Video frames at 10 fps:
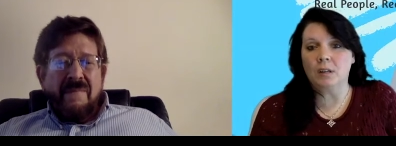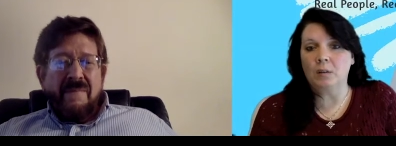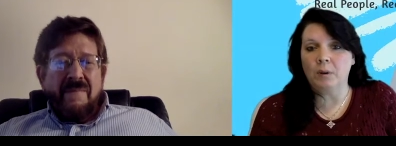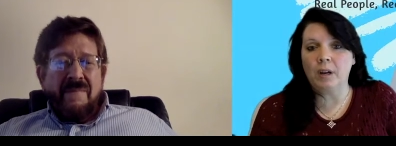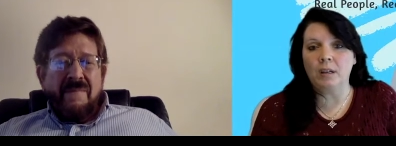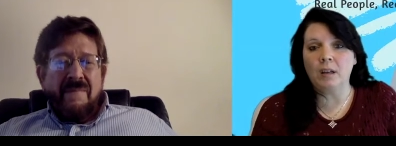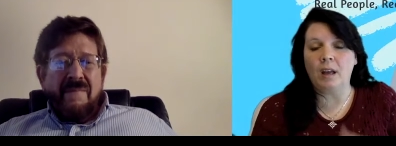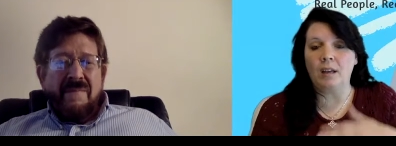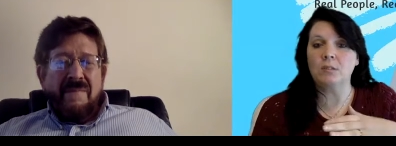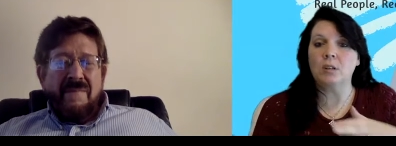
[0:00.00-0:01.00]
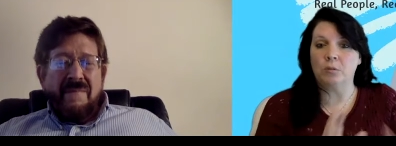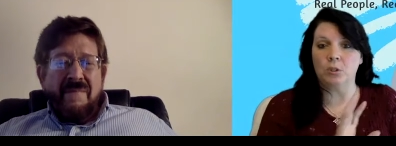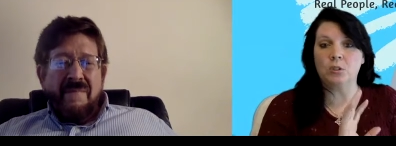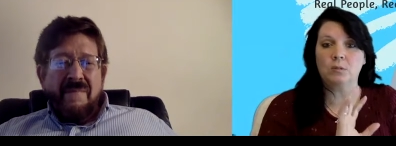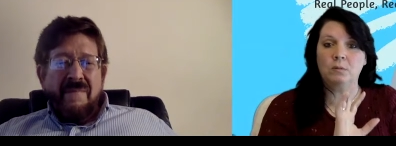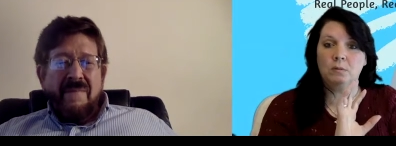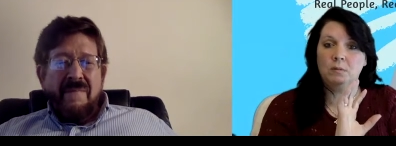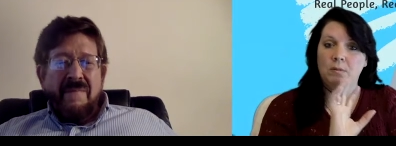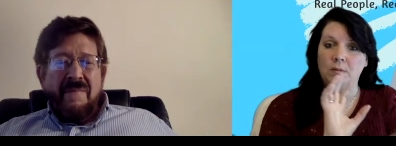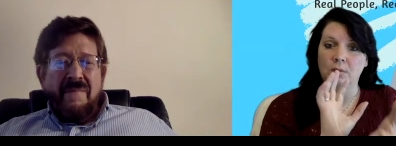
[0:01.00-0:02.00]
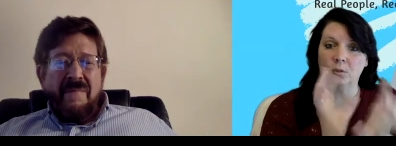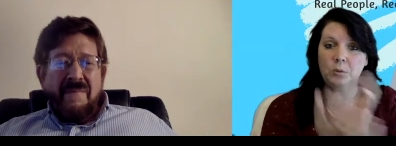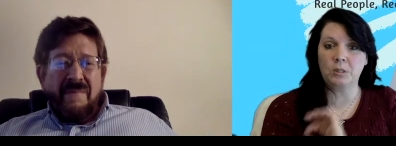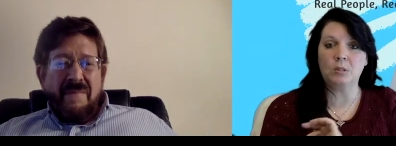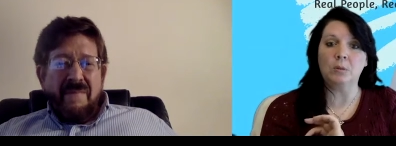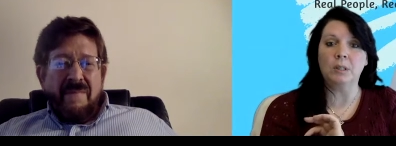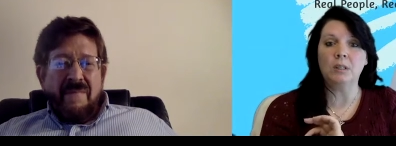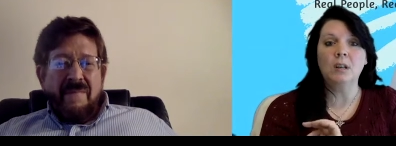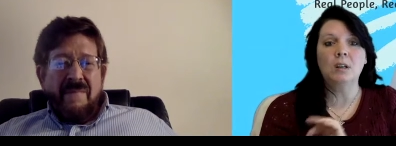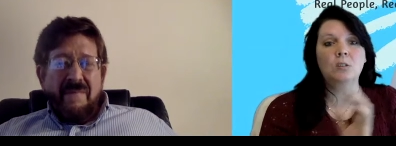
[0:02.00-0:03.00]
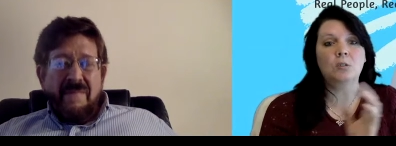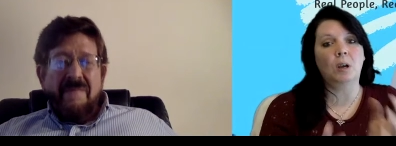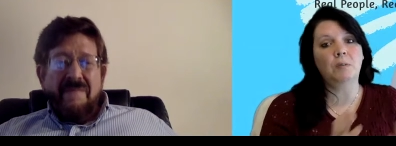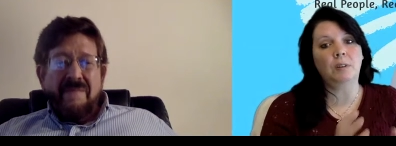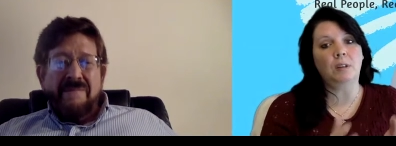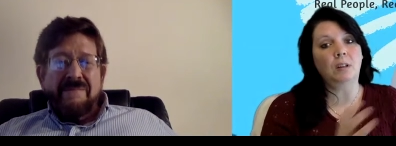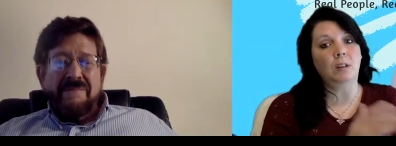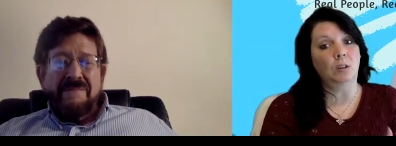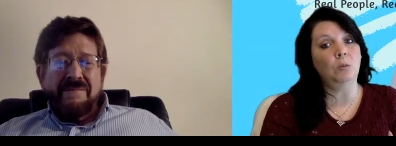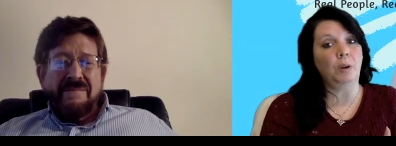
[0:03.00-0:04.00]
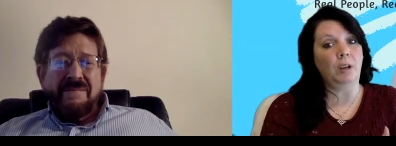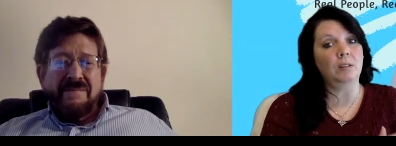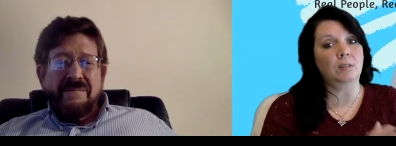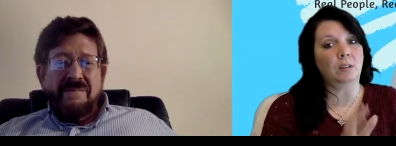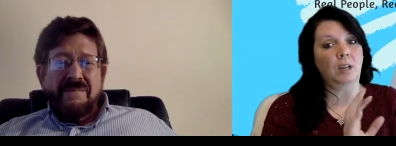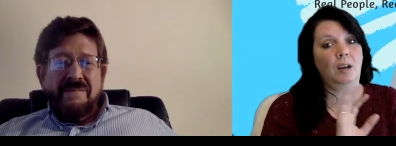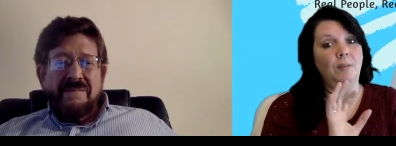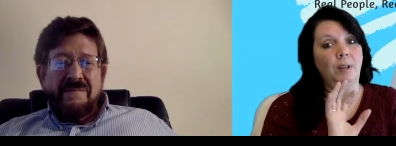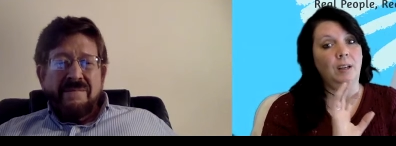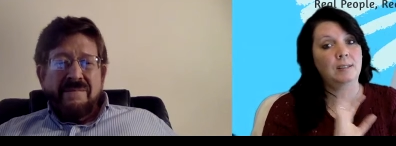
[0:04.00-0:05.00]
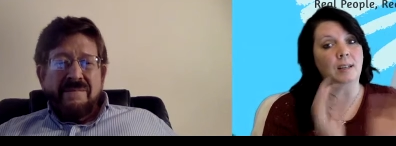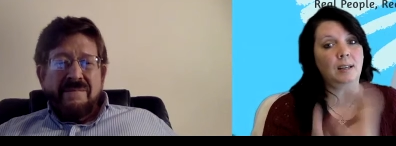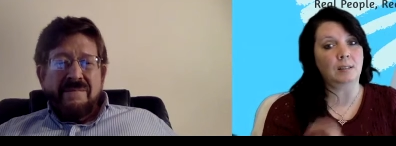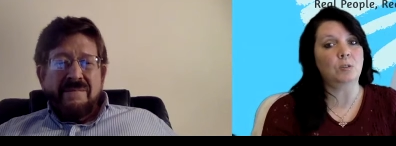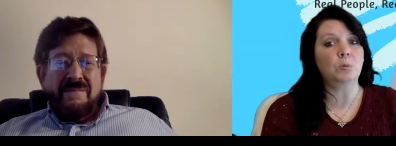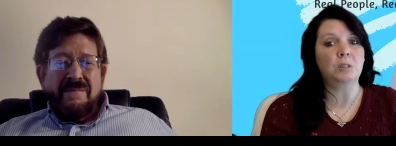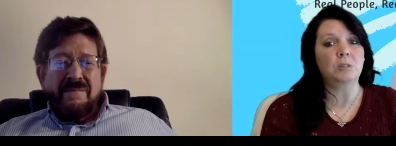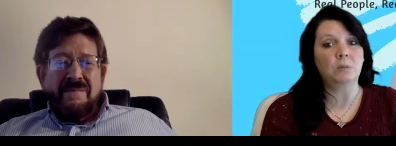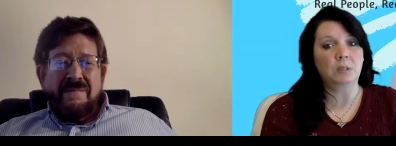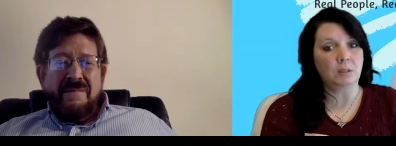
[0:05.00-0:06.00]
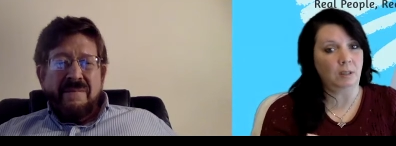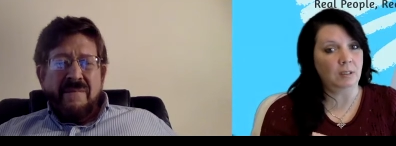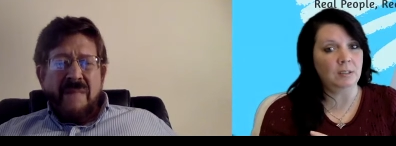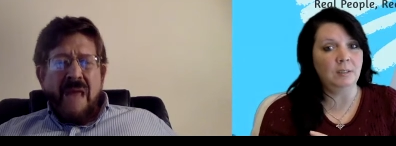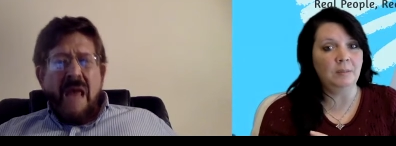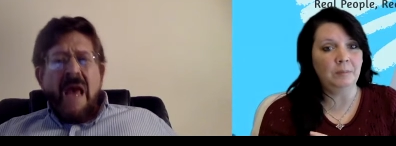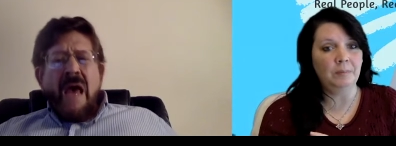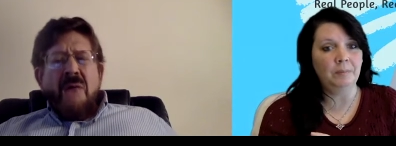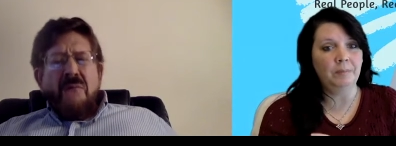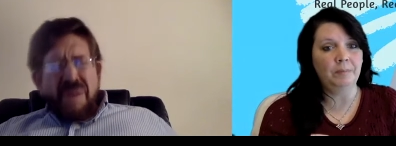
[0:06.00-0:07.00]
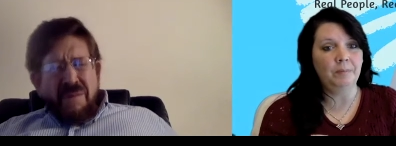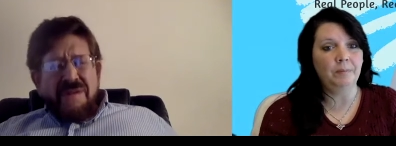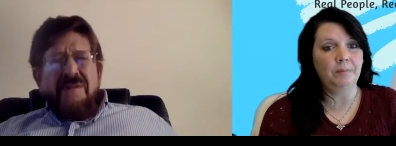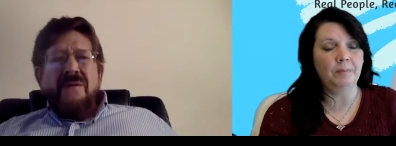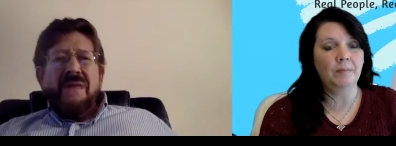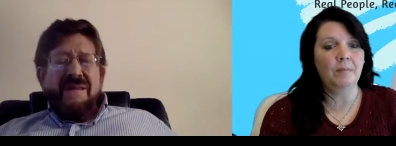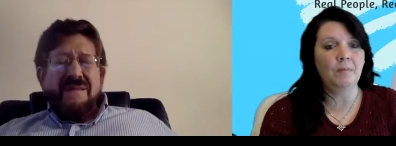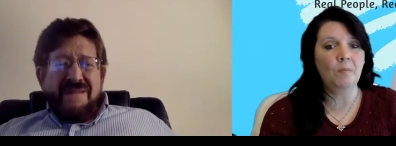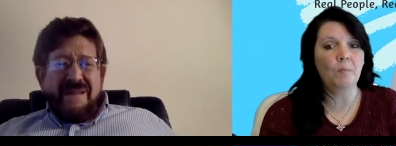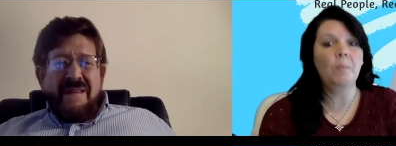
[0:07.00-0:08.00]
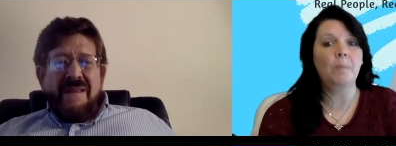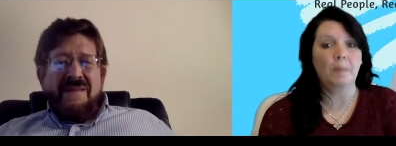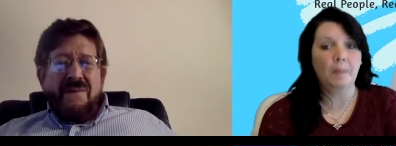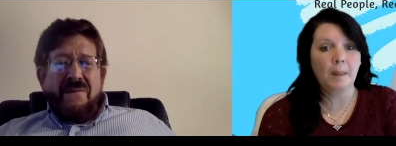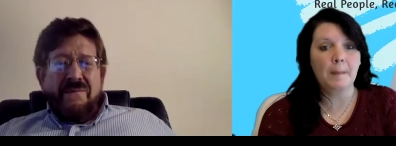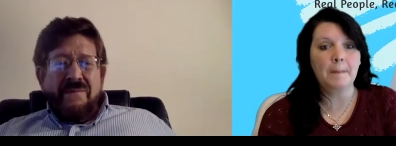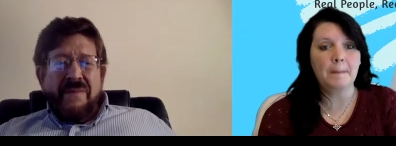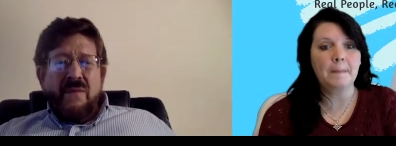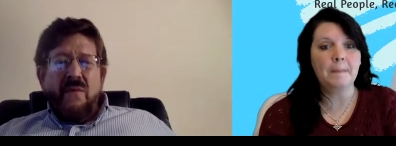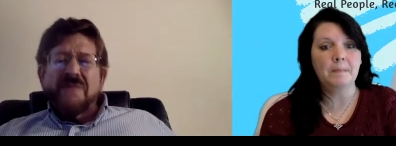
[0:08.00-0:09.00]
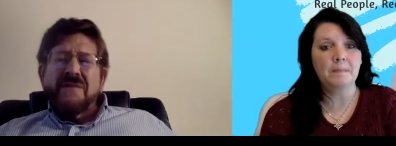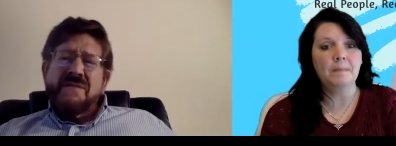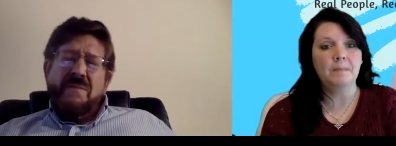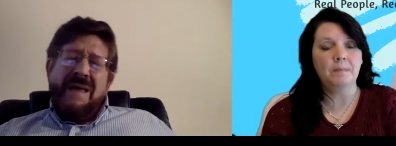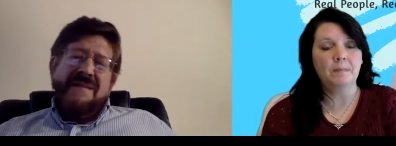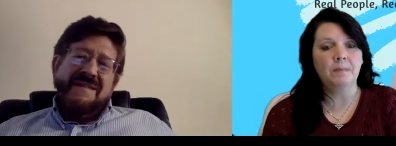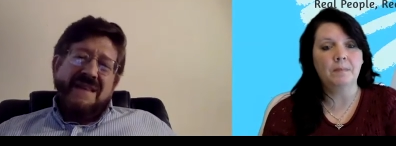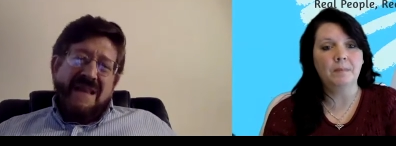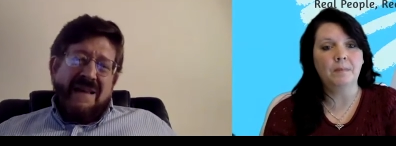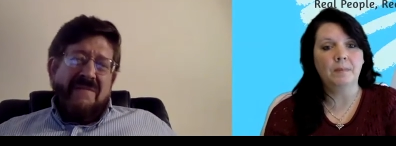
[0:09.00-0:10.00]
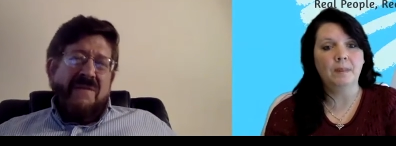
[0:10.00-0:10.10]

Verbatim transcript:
Speaker 1: I write has a Christian twist to it. So mm-hmm. everything that you write is going to have like a science twist to it,
Speaker 2: correct? Pretty much so. Yes, I think so well, there's also politics. I, I live in the